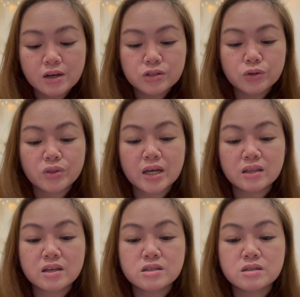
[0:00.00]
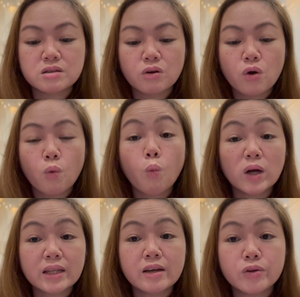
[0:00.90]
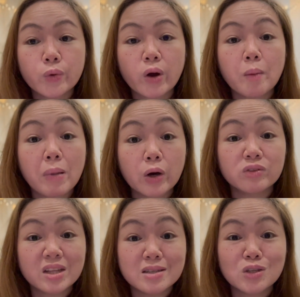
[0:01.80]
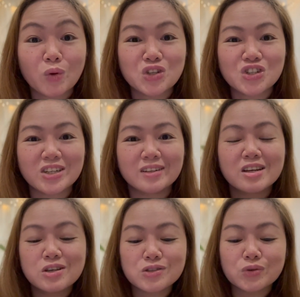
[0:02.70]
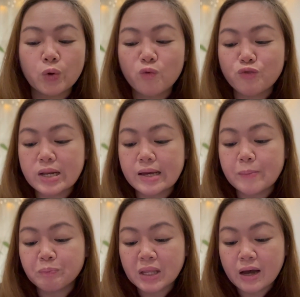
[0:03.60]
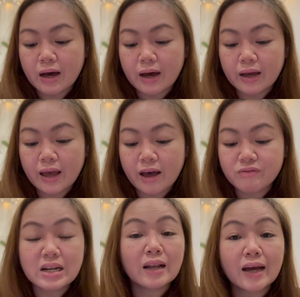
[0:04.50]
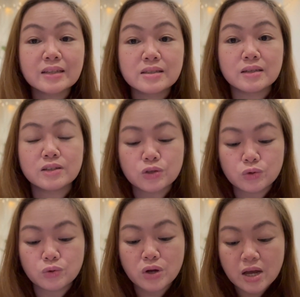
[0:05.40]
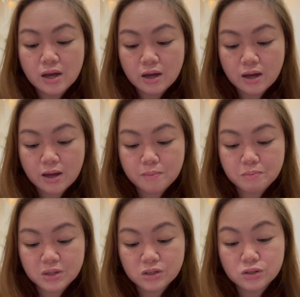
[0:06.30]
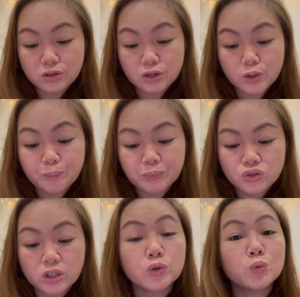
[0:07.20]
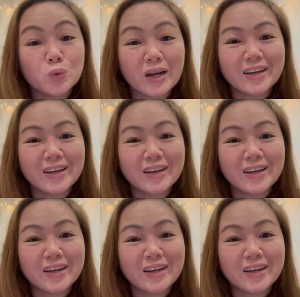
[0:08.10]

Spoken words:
So that is what I know about this question. So hopefully I have enlightened you, Mr. Chatura,